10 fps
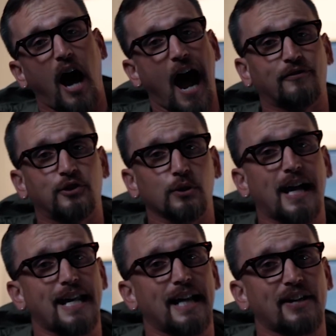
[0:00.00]
I have 2
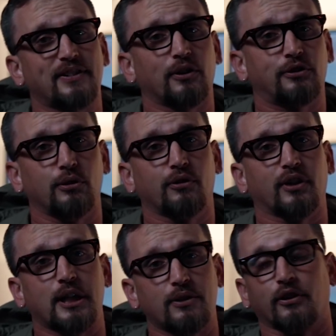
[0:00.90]
Canon SL2s
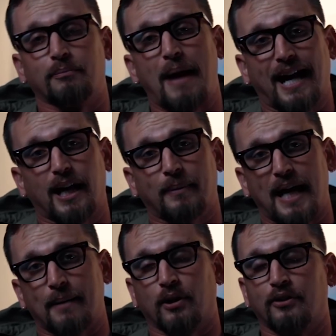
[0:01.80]
that I use as backup
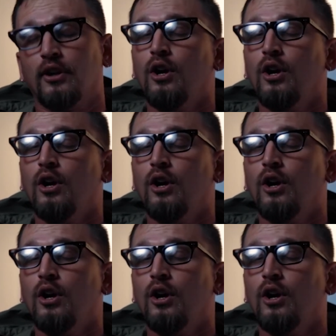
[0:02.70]
cameras